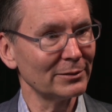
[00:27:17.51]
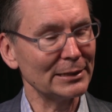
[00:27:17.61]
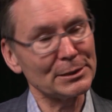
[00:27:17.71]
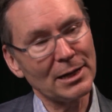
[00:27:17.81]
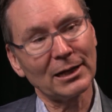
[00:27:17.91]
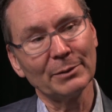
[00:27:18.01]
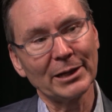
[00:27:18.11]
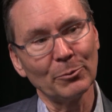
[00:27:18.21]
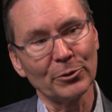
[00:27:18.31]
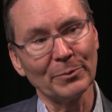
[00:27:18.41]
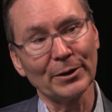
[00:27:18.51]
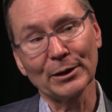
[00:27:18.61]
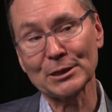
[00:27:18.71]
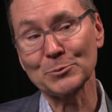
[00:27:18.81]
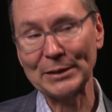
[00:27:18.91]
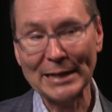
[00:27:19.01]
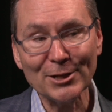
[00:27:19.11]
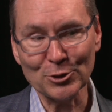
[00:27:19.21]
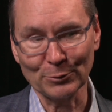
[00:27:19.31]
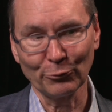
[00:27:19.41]
It's not coming up with a better
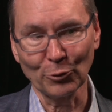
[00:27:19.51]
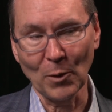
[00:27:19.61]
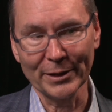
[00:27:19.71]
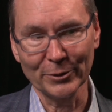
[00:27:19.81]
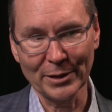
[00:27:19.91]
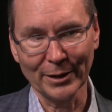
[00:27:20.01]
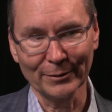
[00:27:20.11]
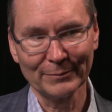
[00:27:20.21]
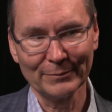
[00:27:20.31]
explanation for why you're there.